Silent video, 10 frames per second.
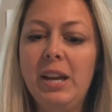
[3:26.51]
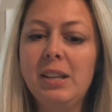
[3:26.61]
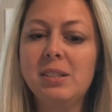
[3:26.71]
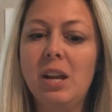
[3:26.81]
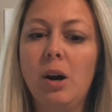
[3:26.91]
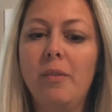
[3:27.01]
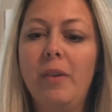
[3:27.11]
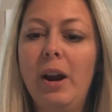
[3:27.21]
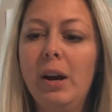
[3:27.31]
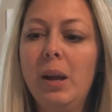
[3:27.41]
Things that
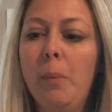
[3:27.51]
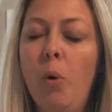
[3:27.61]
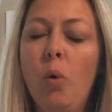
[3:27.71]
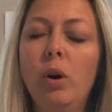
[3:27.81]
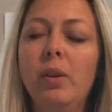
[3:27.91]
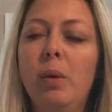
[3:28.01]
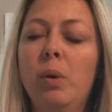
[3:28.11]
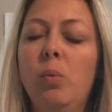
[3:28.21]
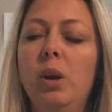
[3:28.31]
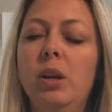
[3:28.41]
are very important
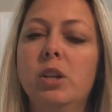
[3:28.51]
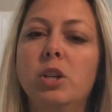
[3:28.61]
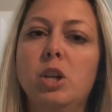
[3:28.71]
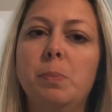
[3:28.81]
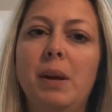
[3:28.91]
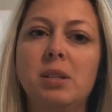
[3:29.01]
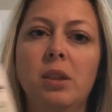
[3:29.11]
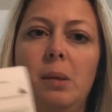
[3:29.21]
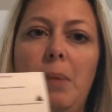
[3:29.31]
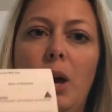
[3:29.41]
that we wanted to touch
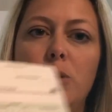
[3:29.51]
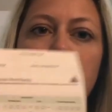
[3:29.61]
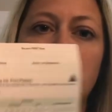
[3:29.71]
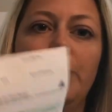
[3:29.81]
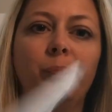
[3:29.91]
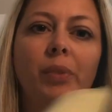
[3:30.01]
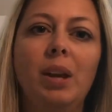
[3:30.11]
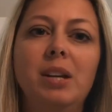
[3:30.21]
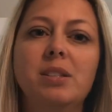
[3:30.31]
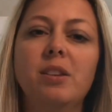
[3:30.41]
base on the most
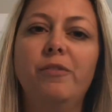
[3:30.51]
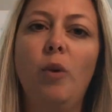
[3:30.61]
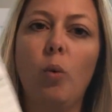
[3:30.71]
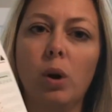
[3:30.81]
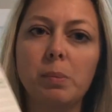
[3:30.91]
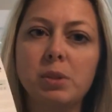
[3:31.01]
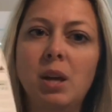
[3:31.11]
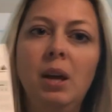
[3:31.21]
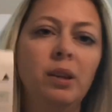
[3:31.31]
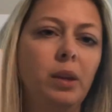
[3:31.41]
is the forms.